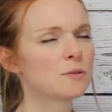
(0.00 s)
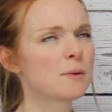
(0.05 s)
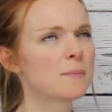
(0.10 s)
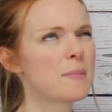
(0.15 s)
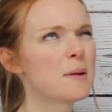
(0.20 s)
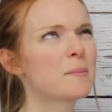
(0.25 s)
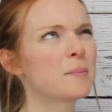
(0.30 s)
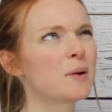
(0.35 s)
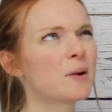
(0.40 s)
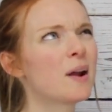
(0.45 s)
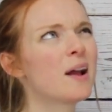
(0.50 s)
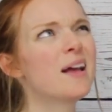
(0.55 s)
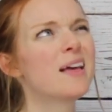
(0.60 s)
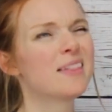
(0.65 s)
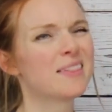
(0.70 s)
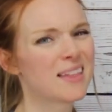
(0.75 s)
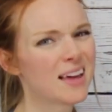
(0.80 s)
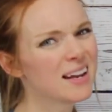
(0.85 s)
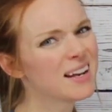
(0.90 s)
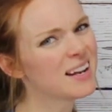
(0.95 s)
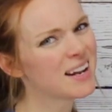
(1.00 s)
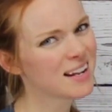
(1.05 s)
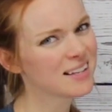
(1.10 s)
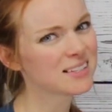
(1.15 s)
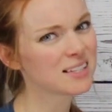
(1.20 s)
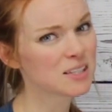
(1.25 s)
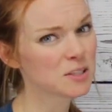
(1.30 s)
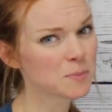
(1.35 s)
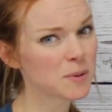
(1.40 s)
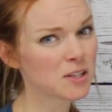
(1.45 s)
remember that it
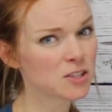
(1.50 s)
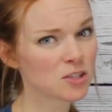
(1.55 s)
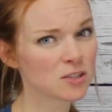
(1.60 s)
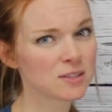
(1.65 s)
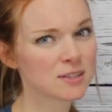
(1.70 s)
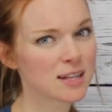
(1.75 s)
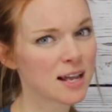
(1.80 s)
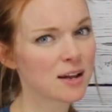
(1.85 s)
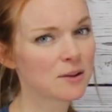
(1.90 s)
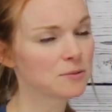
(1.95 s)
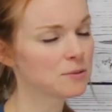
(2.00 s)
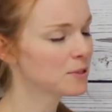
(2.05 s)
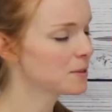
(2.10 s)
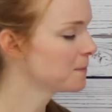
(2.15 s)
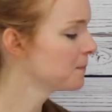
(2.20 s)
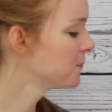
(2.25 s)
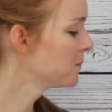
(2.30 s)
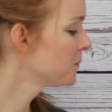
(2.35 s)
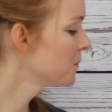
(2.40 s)
has a special sound.